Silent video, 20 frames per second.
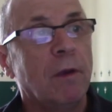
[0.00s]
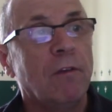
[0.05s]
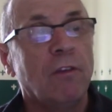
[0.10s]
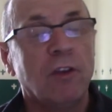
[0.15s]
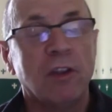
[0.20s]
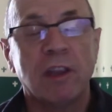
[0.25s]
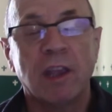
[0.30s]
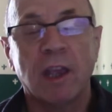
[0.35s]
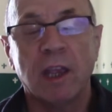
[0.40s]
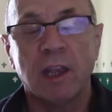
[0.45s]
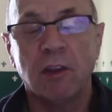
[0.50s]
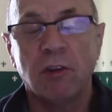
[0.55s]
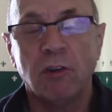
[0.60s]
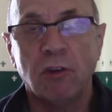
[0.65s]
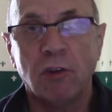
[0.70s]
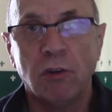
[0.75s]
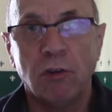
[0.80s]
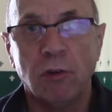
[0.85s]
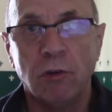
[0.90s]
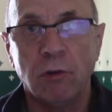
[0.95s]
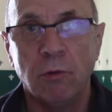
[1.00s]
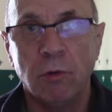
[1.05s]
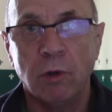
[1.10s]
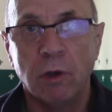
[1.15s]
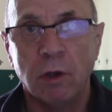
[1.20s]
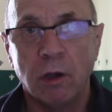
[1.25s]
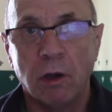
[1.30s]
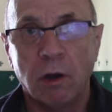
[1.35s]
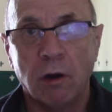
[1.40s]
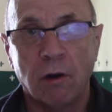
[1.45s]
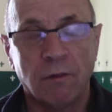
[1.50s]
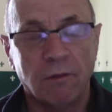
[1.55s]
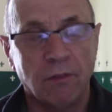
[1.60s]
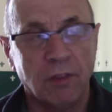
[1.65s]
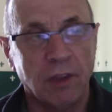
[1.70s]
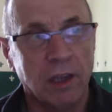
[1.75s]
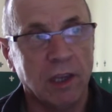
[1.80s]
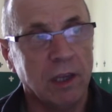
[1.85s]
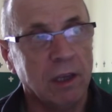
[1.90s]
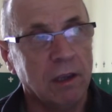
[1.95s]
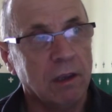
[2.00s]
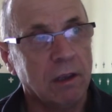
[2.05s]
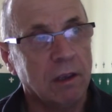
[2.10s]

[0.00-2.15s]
contain 2 of the